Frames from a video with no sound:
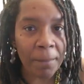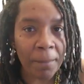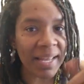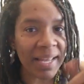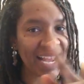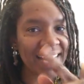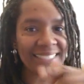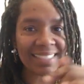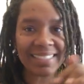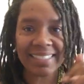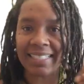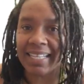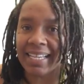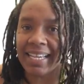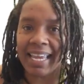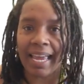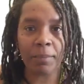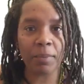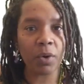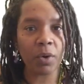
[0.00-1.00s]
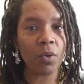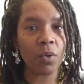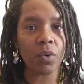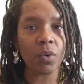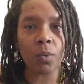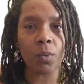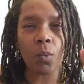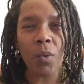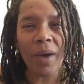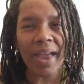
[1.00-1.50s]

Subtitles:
but I see the Capricorn